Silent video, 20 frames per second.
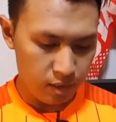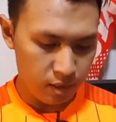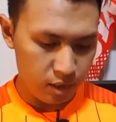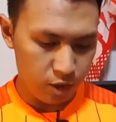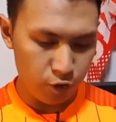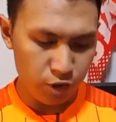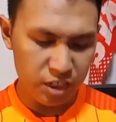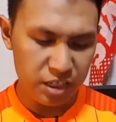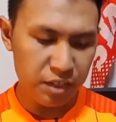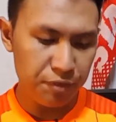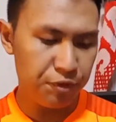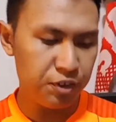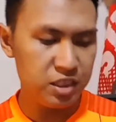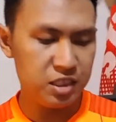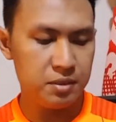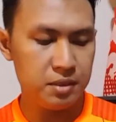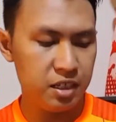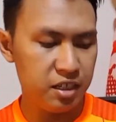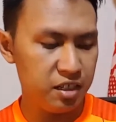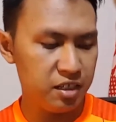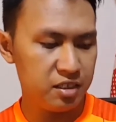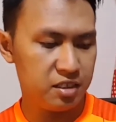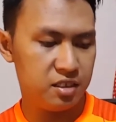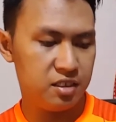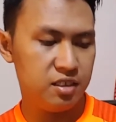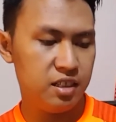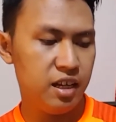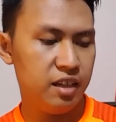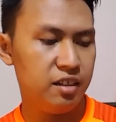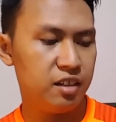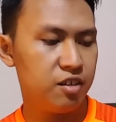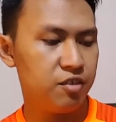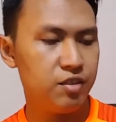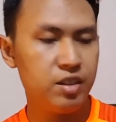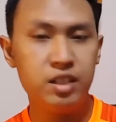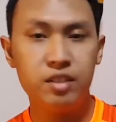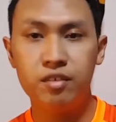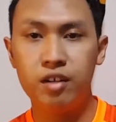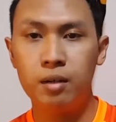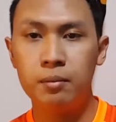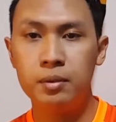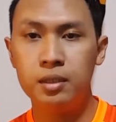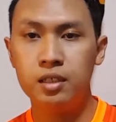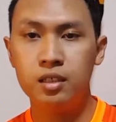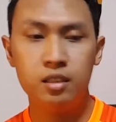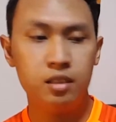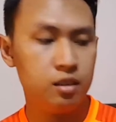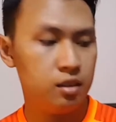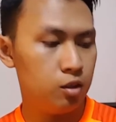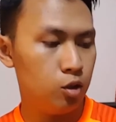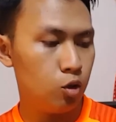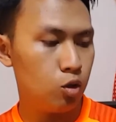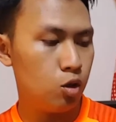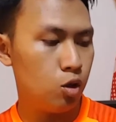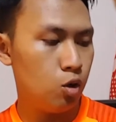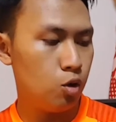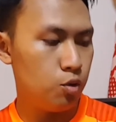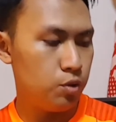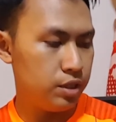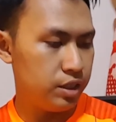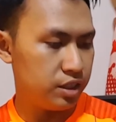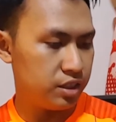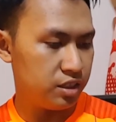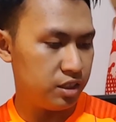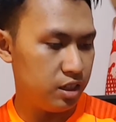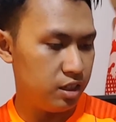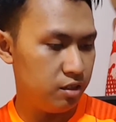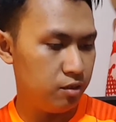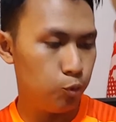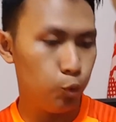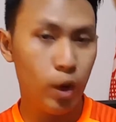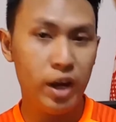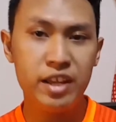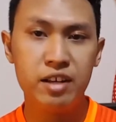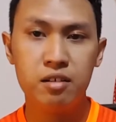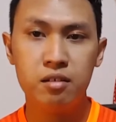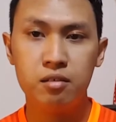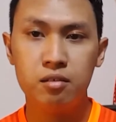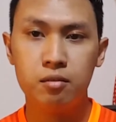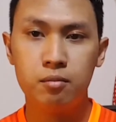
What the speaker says: The only difference is that the green rubber logo is in white,